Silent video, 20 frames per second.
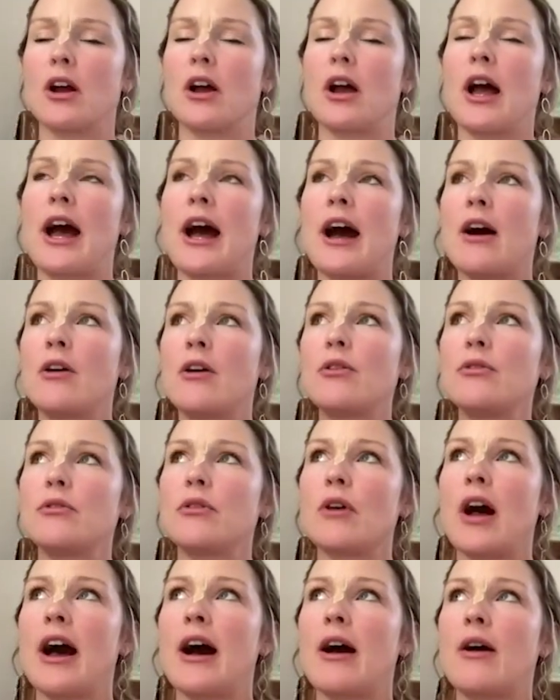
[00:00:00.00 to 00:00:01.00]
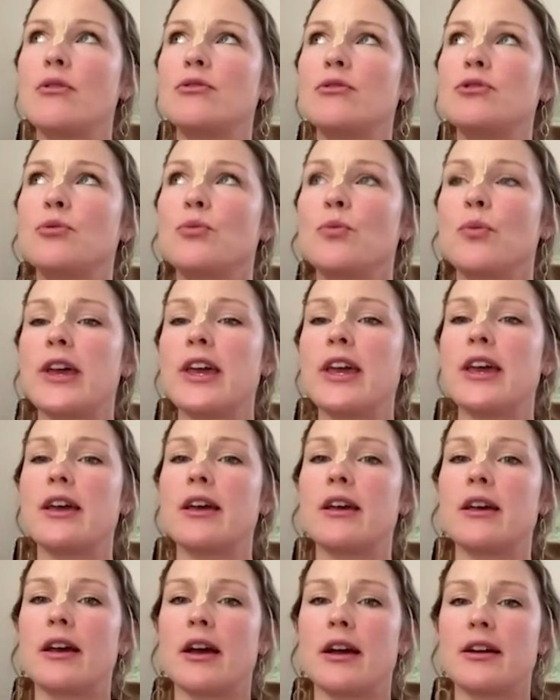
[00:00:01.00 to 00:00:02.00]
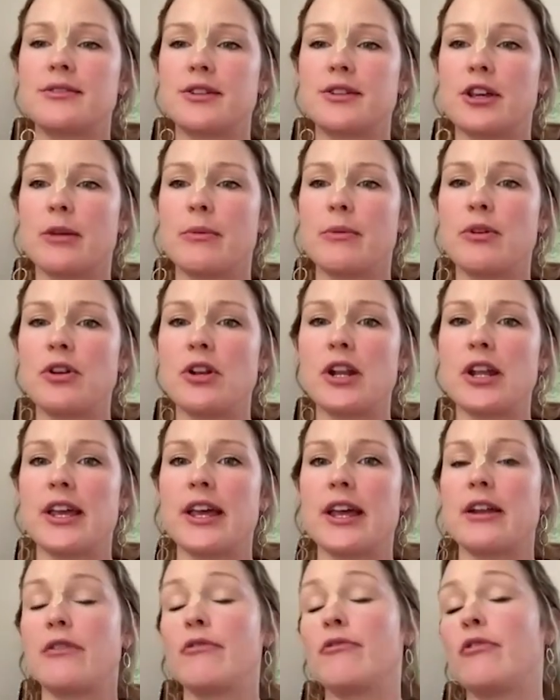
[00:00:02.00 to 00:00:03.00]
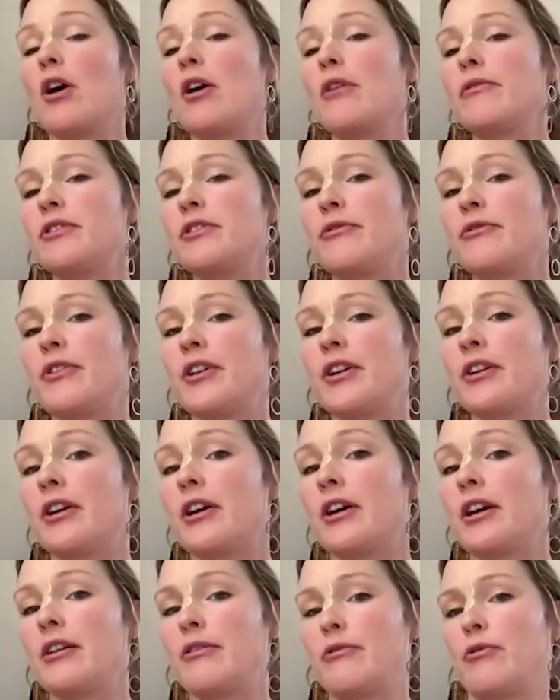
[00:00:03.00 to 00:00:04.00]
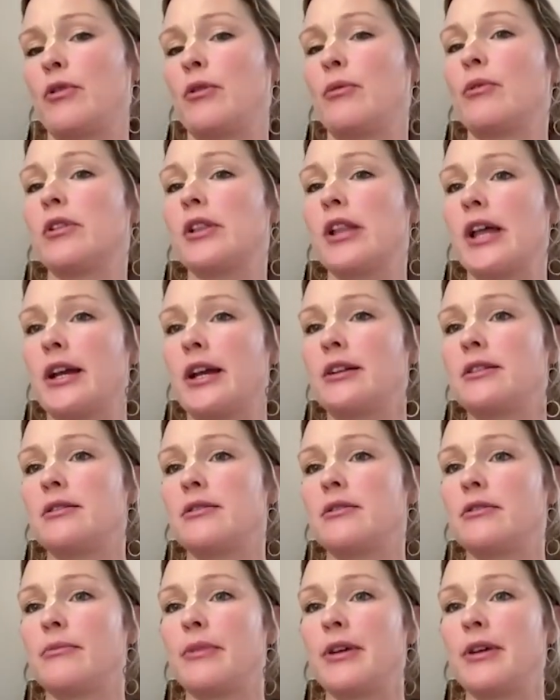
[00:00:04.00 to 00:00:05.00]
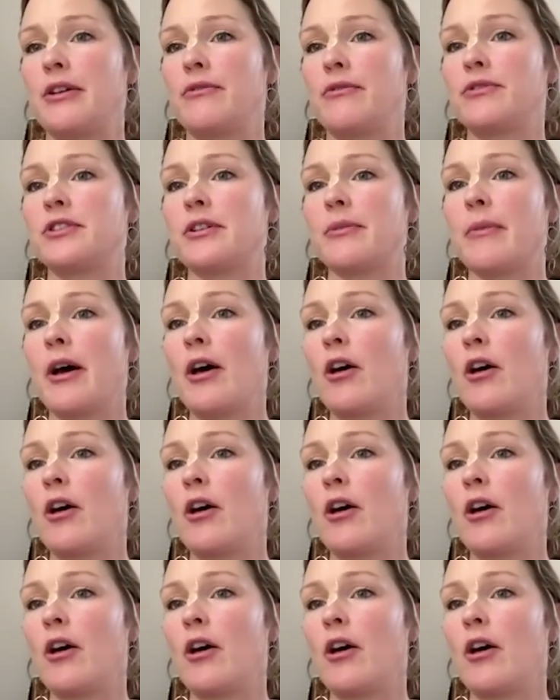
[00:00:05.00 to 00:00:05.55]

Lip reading: how do we as a community get involved in Vira if we would like to be of some